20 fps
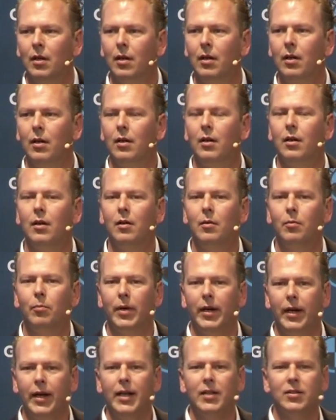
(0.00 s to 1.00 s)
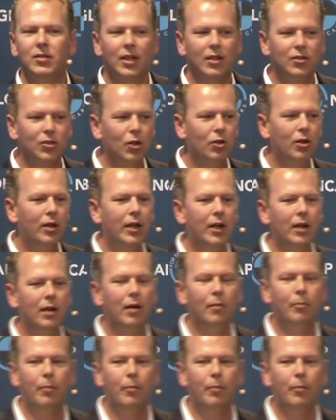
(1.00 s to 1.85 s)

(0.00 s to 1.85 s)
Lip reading: but it is certainly